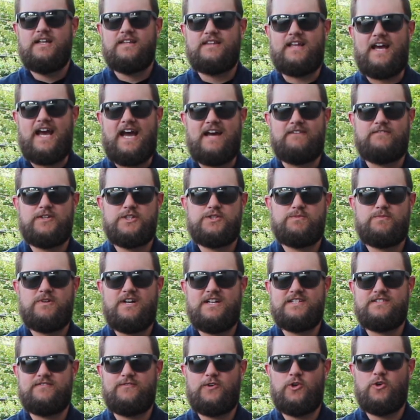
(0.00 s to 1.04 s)
The average
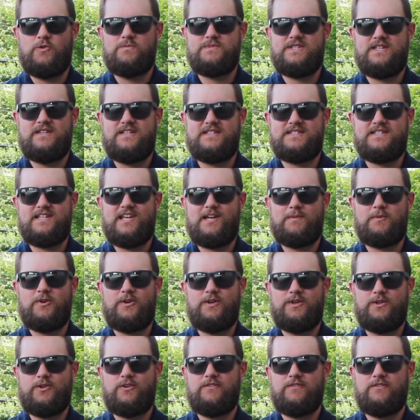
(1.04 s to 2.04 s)
price of homes in this neighborhood